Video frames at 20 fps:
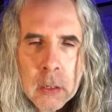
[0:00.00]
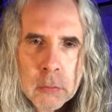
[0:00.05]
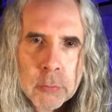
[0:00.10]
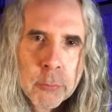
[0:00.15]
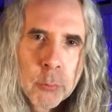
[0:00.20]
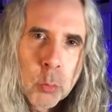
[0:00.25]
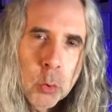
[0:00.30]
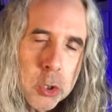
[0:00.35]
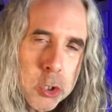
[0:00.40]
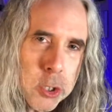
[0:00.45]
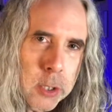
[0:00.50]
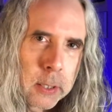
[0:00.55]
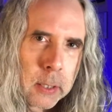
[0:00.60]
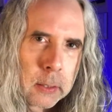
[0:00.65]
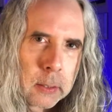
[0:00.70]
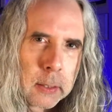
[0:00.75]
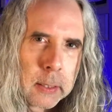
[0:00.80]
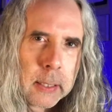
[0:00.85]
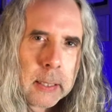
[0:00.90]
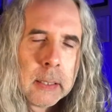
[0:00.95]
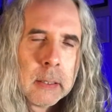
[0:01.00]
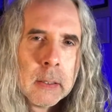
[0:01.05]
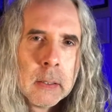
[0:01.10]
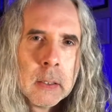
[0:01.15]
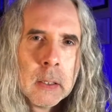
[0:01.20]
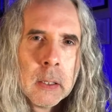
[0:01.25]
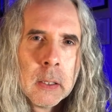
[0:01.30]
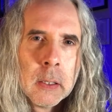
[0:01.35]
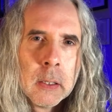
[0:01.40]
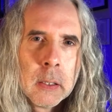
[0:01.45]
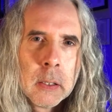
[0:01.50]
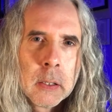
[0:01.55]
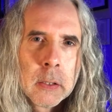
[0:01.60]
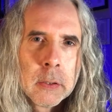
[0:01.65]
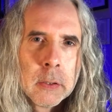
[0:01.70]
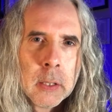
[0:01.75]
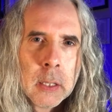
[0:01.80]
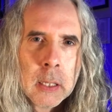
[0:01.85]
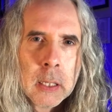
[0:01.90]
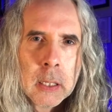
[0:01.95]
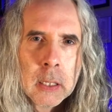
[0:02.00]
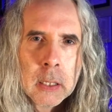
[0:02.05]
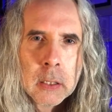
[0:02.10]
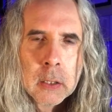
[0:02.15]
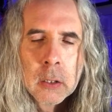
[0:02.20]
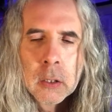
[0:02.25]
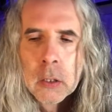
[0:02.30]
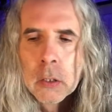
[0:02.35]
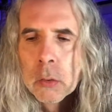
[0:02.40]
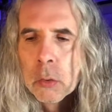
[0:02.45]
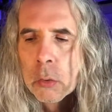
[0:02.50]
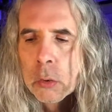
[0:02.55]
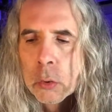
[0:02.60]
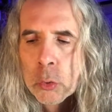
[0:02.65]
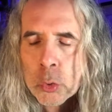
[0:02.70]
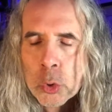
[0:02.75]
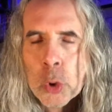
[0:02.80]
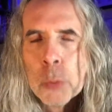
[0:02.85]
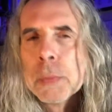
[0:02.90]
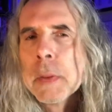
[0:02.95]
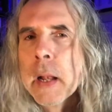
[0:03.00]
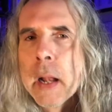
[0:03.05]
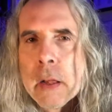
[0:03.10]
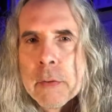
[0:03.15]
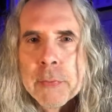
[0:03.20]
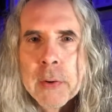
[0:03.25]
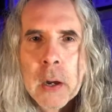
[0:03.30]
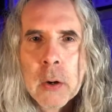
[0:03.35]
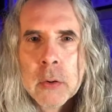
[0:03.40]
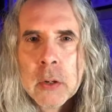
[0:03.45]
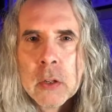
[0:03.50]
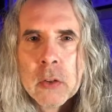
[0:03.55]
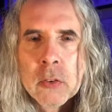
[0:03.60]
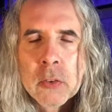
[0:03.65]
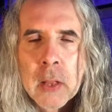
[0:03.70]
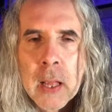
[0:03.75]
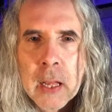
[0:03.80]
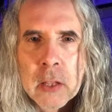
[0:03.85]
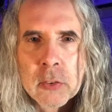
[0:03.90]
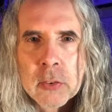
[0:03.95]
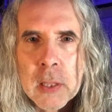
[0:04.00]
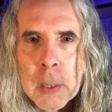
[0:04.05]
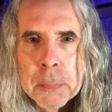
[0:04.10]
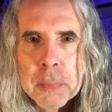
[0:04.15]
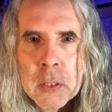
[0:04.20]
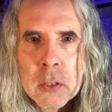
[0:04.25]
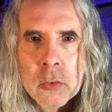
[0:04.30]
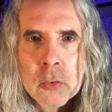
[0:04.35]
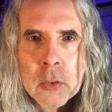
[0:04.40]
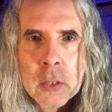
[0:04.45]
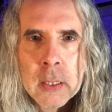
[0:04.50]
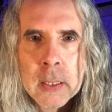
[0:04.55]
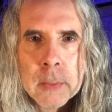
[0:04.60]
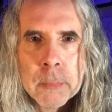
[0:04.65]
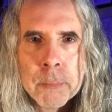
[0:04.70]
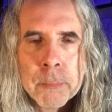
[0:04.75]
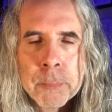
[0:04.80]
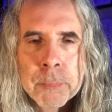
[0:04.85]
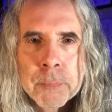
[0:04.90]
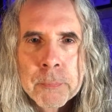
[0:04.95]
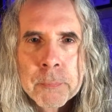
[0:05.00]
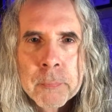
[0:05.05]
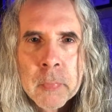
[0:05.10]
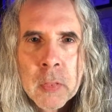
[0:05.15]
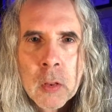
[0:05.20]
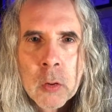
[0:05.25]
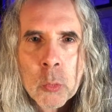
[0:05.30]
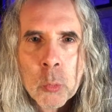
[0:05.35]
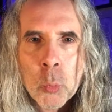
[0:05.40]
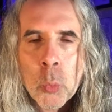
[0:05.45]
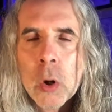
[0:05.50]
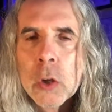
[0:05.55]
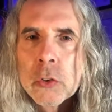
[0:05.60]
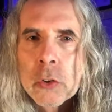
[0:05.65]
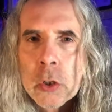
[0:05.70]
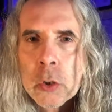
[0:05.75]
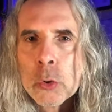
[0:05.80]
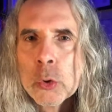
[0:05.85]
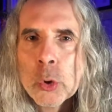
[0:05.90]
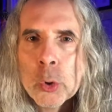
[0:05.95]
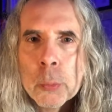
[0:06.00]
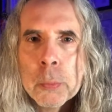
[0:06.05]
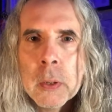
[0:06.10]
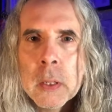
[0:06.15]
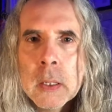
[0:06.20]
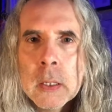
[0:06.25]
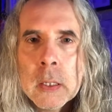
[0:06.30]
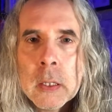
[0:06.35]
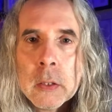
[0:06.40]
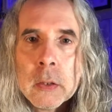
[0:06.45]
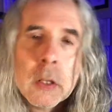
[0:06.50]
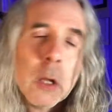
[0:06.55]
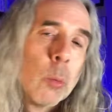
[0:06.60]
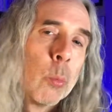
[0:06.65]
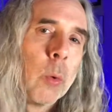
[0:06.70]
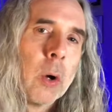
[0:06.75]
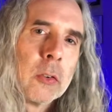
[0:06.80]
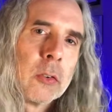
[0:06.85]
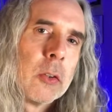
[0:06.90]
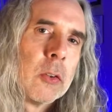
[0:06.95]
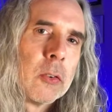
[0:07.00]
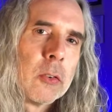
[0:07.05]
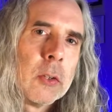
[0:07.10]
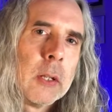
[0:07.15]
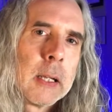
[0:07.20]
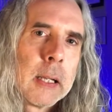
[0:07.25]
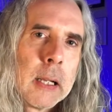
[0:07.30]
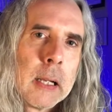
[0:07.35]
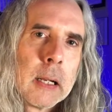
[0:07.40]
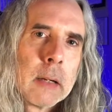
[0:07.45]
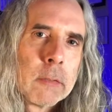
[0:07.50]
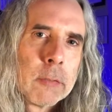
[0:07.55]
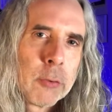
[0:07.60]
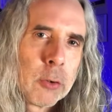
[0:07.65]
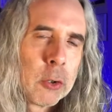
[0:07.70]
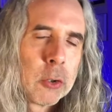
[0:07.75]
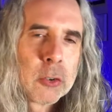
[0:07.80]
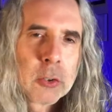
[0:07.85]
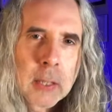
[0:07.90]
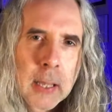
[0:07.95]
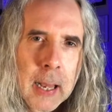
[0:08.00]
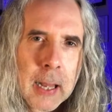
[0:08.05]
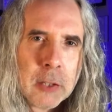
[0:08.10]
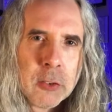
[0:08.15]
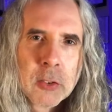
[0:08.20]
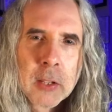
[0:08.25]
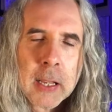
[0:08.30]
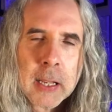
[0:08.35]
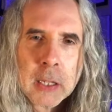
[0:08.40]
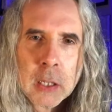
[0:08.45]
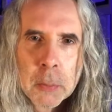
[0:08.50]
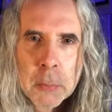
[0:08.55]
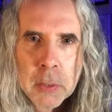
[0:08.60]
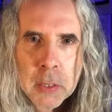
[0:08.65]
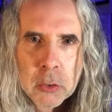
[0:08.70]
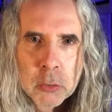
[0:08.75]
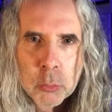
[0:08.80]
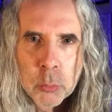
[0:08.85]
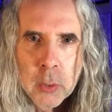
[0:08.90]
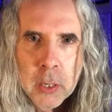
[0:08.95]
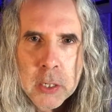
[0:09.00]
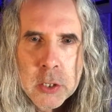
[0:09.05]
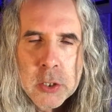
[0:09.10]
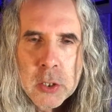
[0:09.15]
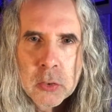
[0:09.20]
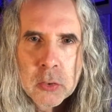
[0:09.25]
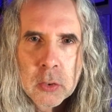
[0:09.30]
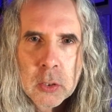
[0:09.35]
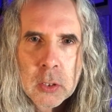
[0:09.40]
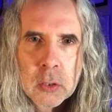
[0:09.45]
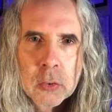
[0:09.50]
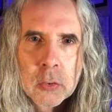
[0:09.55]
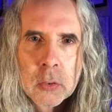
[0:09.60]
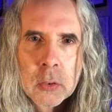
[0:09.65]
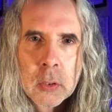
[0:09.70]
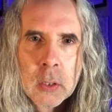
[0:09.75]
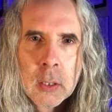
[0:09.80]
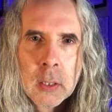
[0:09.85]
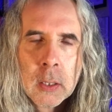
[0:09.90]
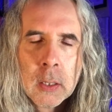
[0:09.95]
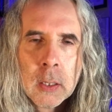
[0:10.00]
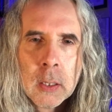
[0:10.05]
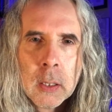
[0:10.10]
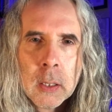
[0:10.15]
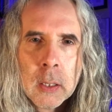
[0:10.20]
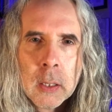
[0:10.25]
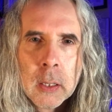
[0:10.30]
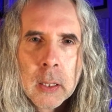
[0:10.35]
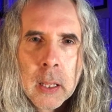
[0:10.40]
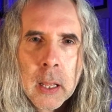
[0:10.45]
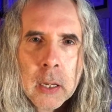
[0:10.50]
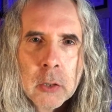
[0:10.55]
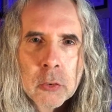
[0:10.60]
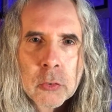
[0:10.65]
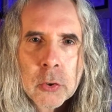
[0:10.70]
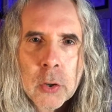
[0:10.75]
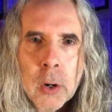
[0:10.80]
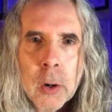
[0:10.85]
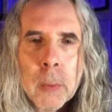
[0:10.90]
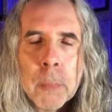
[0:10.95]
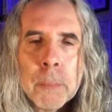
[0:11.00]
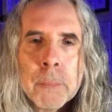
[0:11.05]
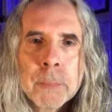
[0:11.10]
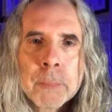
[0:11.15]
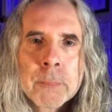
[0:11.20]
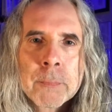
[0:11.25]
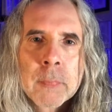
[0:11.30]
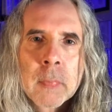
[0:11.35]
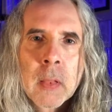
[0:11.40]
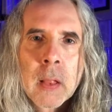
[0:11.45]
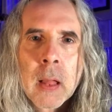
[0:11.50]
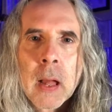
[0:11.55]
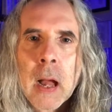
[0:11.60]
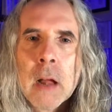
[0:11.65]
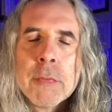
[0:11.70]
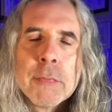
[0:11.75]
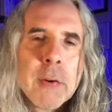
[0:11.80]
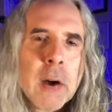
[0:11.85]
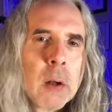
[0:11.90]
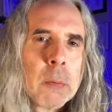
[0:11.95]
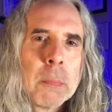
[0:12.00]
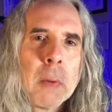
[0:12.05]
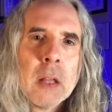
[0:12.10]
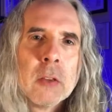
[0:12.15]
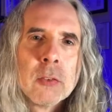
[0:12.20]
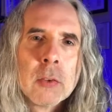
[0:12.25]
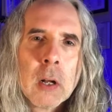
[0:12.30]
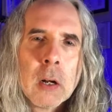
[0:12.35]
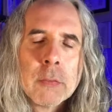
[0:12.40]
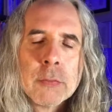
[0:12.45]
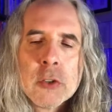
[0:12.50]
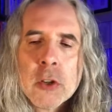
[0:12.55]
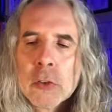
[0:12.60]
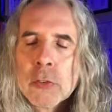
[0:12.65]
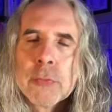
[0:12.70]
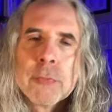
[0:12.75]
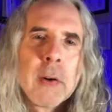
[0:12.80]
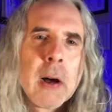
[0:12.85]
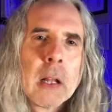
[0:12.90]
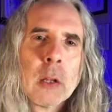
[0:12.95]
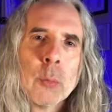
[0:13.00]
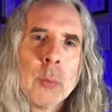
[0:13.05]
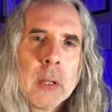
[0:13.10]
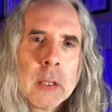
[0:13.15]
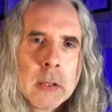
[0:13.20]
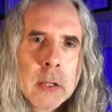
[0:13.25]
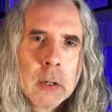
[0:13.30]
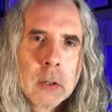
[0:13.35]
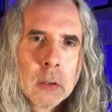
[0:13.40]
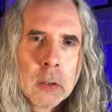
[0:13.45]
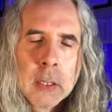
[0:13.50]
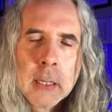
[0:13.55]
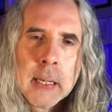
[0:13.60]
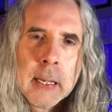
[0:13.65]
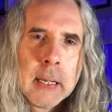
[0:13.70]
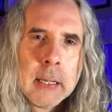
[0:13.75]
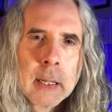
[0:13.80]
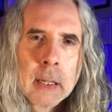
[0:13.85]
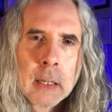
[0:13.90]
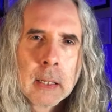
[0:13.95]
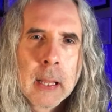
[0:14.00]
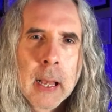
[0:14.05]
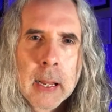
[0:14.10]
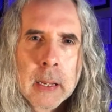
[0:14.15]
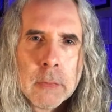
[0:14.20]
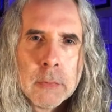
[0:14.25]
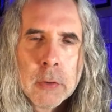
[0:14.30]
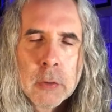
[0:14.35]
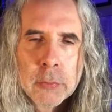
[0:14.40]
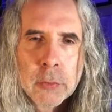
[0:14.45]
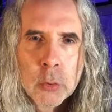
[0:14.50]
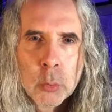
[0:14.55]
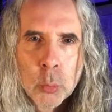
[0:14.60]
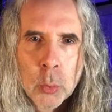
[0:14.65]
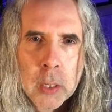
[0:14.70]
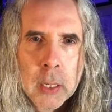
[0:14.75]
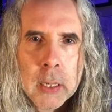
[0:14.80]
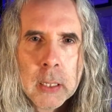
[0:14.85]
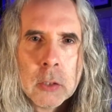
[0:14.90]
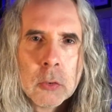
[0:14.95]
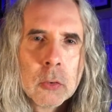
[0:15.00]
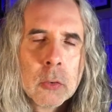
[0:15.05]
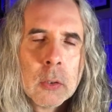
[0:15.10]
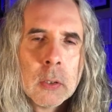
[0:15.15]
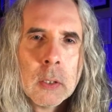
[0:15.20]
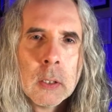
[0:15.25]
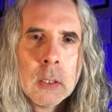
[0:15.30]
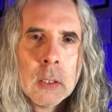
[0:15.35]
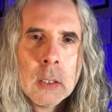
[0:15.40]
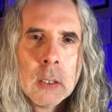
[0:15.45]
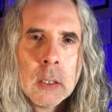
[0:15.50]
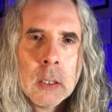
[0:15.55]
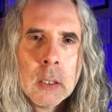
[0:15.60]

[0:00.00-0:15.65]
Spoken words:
And unfortunately, the group that I found acceptance in was a group that wasn't seeking first God's kingdom and His righteousness. And so I found myself just following their lead in a lot of different ways.